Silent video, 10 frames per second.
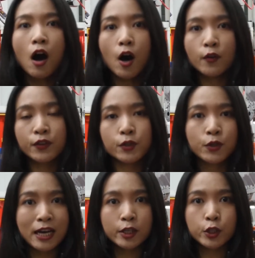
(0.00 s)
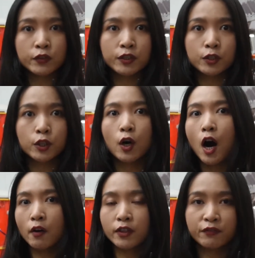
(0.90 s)
of the new energy vehicle
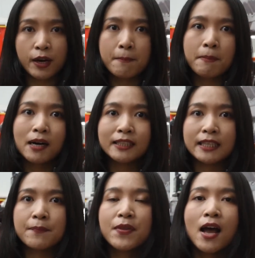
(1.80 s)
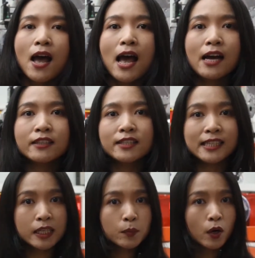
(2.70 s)
of the frame body. And the
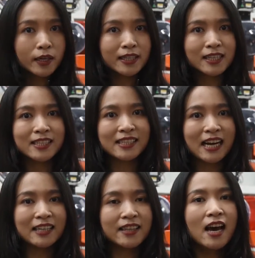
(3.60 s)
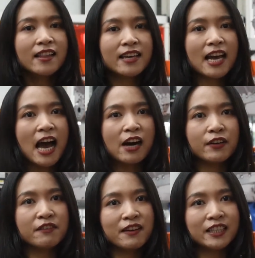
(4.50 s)
second point is that they
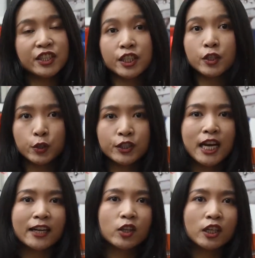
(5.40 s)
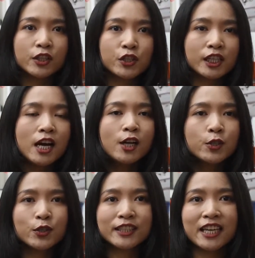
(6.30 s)
have invented a new technology
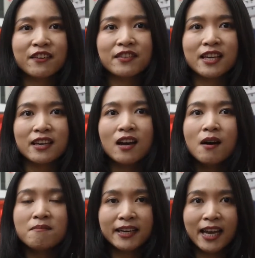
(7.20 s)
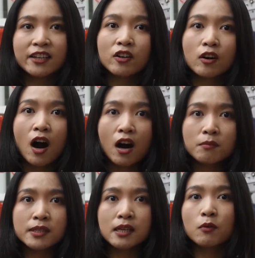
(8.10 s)
to give the mechanical
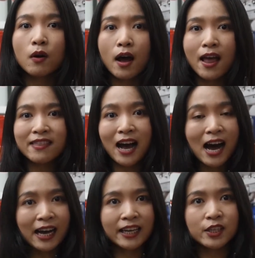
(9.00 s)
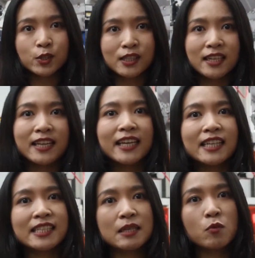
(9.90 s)
arms an eye so that they
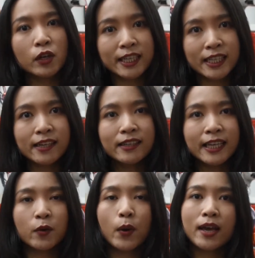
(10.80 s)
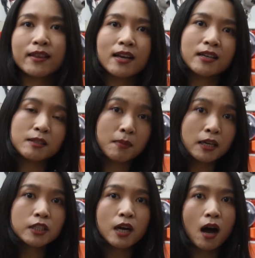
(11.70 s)
can see more clearly with a smart